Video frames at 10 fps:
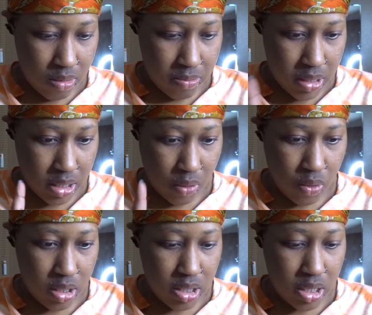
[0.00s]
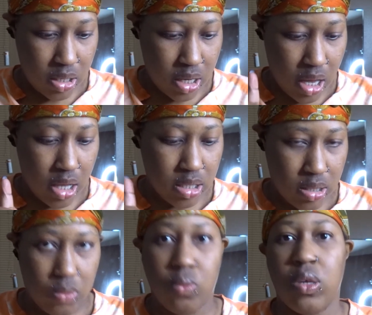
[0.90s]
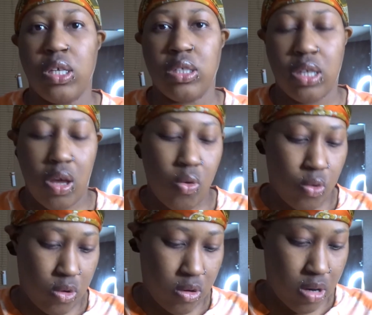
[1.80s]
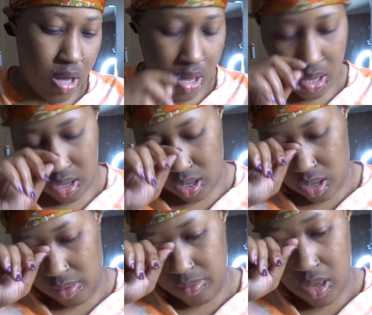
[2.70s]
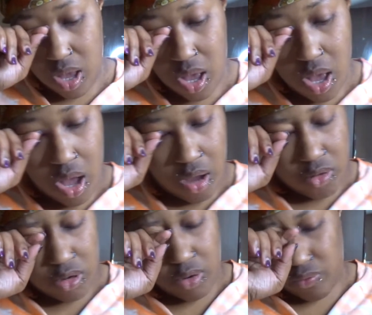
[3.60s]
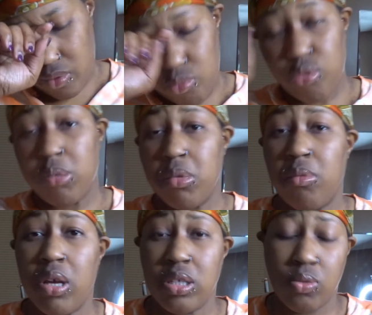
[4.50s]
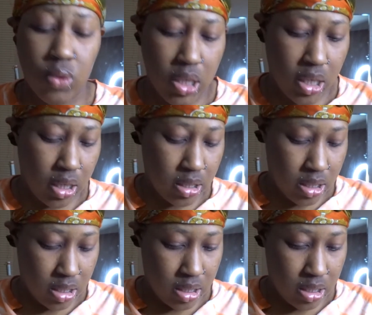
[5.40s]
Because I want to tell you guys the wigs that I ordered. I ordered from Premium Lace Wigs.